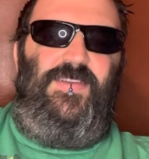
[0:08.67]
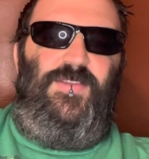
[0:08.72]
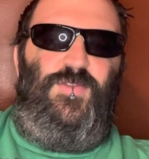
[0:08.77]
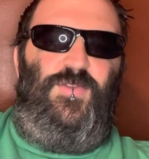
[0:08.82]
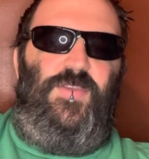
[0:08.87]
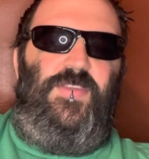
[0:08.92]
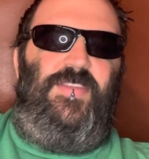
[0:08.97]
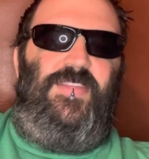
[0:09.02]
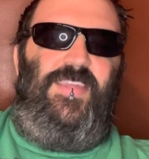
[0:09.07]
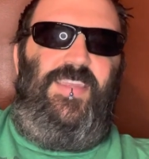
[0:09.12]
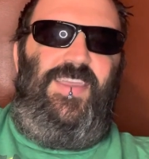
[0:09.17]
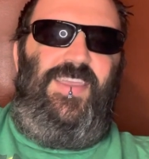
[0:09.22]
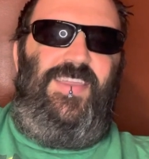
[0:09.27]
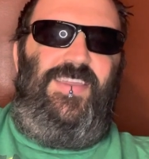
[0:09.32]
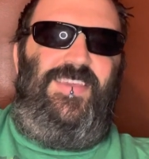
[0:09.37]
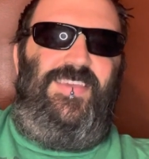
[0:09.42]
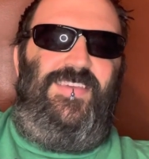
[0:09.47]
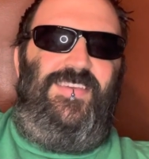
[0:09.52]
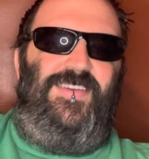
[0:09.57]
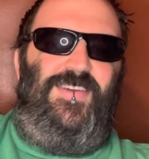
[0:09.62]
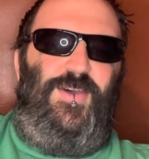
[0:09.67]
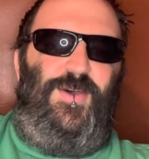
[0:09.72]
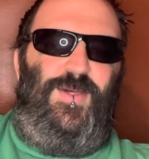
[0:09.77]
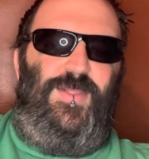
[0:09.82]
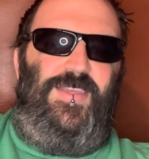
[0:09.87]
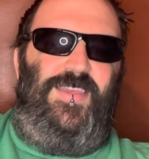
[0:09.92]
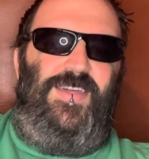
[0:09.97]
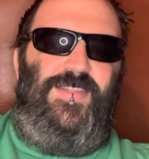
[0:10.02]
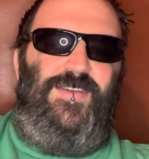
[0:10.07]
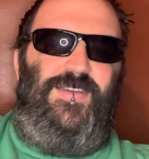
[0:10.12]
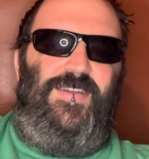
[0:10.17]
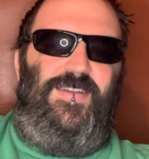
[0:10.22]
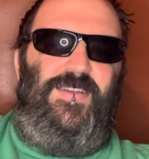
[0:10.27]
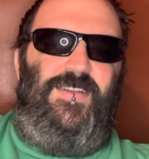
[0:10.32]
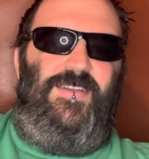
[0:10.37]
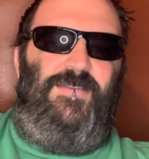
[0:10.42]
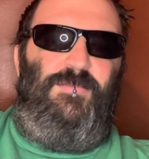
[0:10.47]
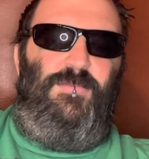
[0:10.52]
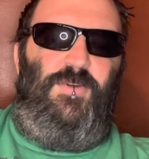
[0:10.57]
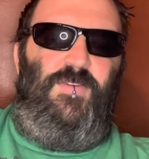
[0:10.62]
Just like all the other
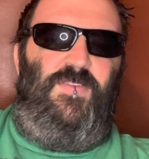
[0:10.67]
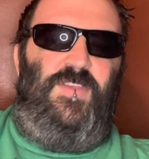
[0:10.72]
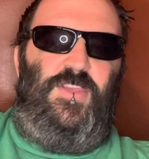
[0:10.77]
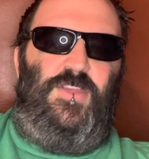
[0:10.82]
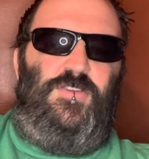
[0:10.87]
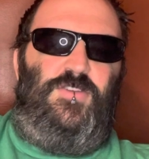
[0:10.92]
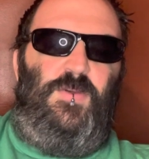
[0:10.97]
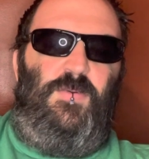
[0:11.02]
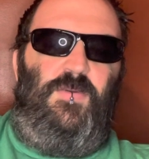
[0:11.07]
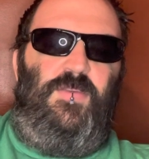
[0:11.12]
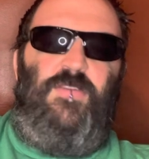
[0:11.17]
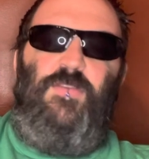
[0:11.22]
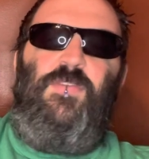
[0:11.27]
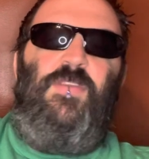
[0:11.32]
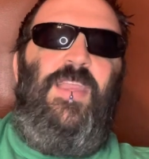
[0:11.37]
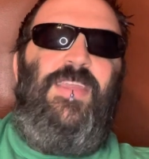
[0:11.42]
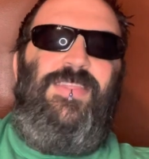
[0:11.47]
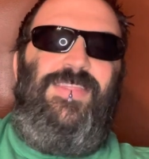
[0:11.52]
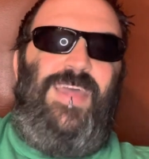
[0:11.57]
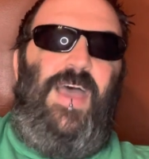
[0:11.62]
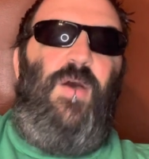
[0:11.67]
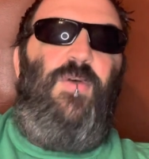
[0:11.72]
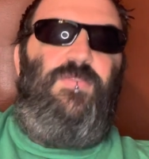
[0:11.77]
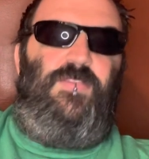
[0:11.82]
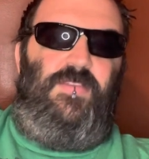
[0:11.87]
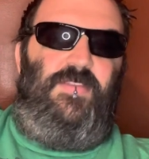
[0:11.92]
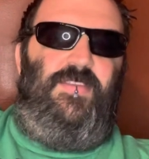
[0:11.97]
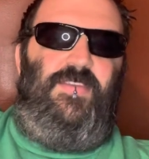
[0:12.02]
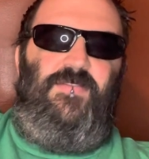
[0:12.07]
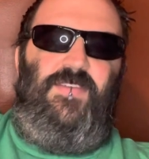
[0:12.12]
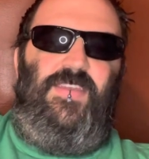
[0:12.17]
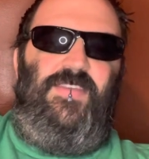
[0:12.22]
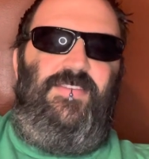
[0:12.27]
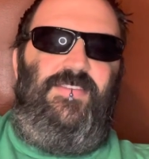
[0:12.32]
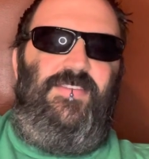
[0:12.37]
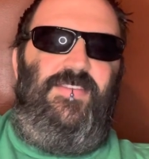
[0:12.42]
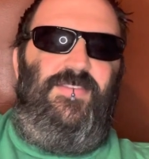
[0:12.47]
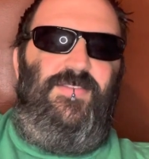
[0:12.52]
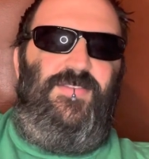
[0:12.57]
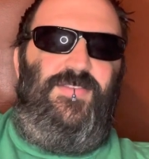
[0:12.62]
movie YouTubers, there's like thousands of
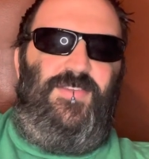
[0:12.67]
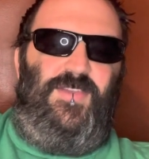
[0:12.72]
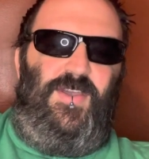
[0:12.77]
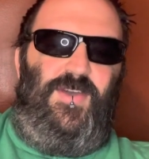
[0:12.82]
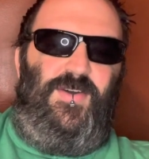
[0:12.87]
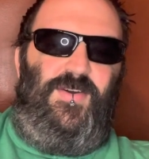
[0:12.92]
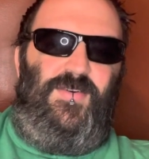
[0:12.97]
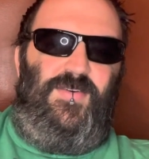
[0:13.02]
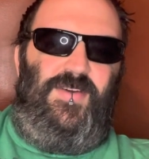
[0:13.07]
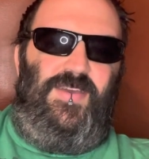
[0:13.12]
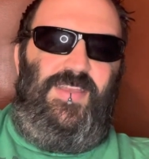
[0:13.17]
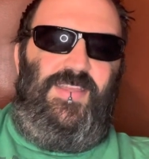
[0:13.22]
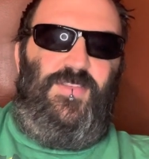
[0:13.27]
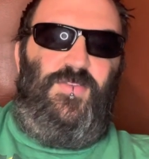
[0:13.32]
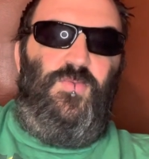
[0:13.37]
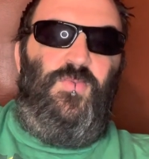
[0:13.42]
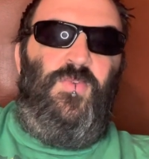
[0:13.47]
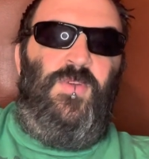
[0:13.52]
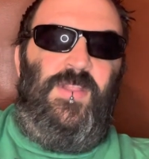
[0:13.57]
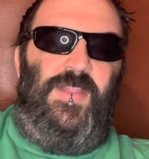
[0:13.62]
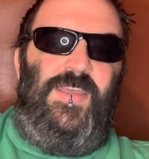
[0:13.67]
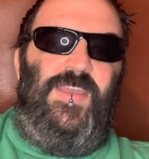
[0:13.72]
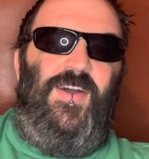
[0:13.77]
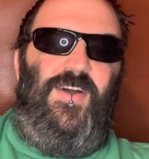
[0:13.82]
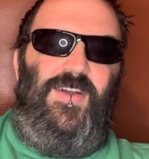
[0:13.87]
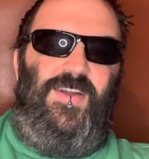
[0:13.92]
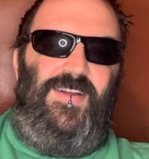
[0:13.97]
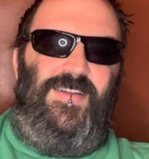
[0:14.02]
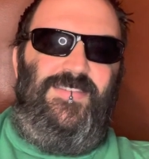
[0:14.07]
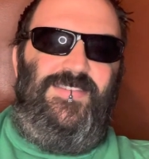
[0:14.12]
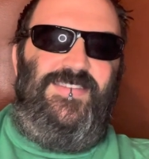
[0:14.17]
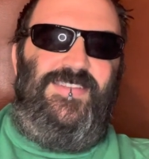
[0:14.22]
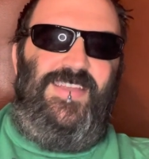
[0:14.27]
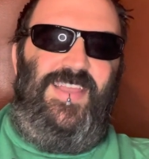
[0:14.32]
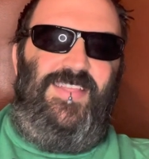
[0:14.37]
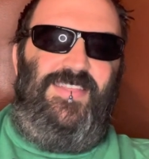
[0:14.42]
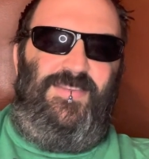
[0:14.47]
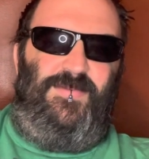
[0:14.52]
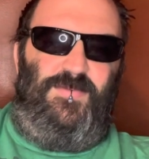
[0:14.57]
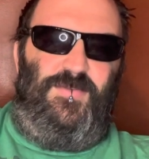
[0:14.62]
us, so it's really hard to
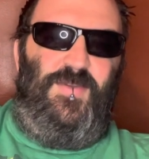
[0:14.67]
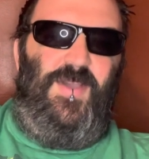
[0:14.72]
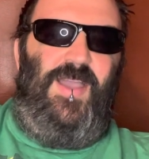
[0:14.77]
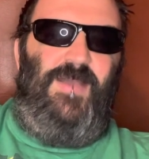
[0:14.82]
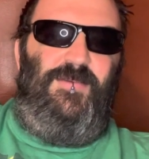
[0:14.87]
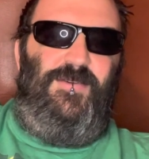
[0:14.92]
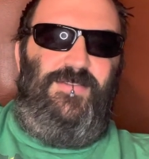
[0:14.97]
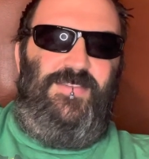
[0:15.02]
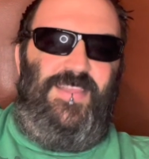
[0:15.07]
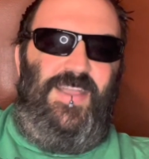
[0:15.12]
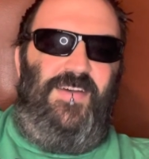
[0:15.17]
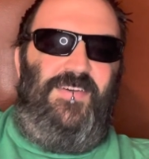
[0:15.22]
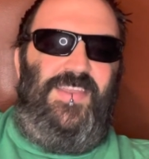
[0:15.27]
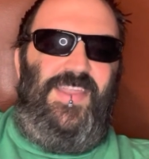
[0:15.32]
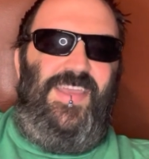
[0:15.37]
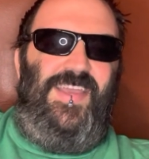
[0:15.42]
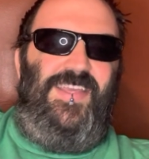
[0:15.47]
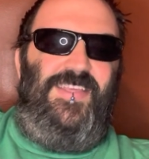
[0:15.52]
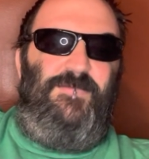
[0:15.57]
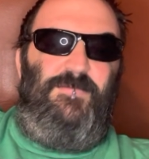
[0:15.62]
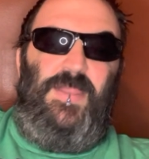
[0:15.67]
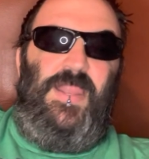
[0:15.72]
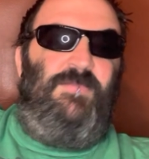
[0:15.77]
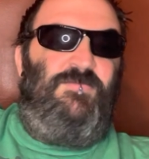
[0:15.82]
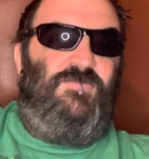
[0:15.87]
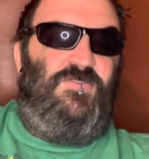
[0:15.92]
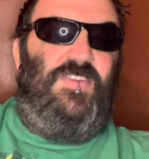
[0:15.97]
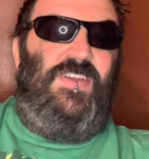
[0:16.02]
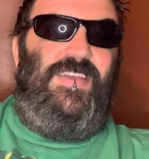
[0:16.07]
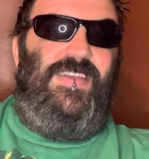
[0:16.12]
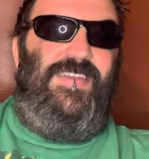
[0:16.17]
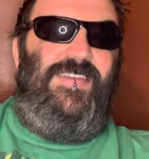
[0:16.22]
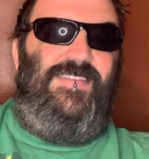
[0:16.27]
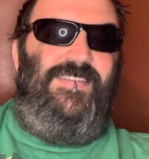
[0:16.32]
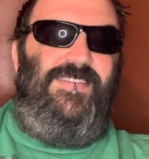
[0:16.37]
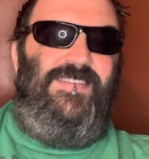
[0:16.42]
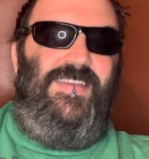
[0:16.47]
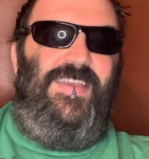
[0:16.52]
get subscribers nowadays, but I'm trying.